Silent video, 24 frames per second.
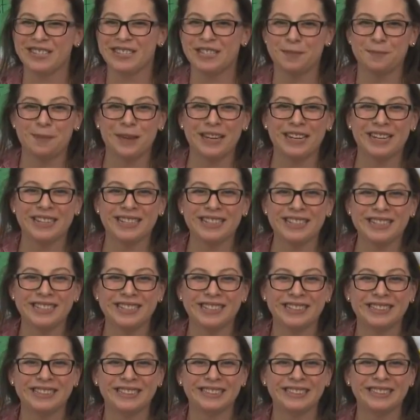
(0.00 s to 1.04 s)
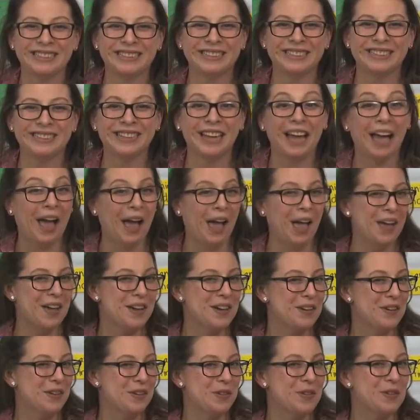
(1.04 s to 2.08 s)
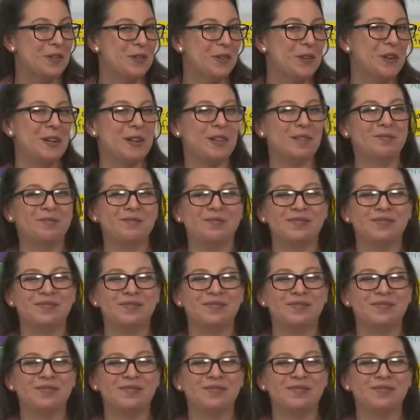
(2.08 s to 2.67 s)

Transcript: Spanish? Cool.